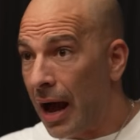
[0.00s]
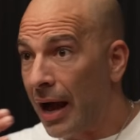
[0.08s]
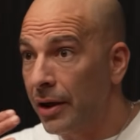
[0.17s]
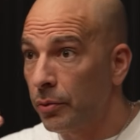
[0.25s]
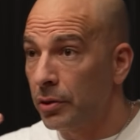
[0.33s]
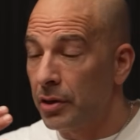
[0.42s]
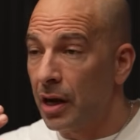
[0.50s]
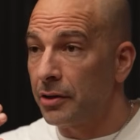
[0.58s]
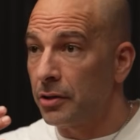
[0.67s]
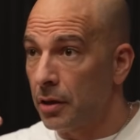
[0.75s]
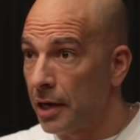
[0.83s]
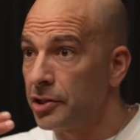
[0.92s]
I would
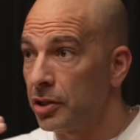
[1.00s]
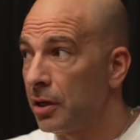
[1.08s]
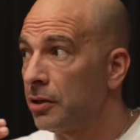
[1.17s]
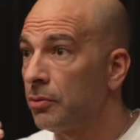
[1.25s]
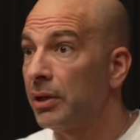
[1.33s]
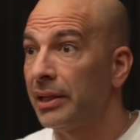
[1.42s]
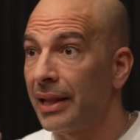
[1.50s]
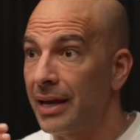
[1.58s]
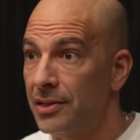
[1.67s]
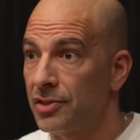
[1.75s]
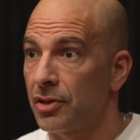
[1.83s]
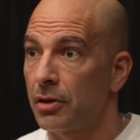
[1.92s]
not, I should not do a
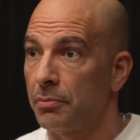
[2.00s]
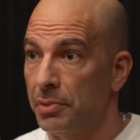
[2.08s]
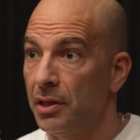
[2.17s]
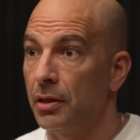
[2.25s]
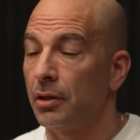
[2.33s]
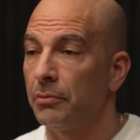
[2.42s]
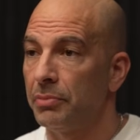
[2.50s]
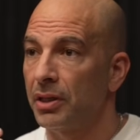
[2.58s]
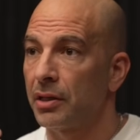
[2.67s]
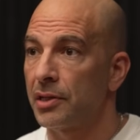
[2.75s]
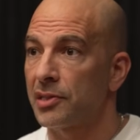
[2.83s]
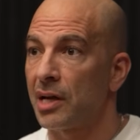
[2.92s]
laser peel
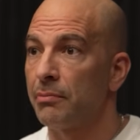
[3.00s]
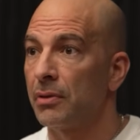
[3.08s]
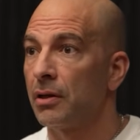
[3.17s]
because I'm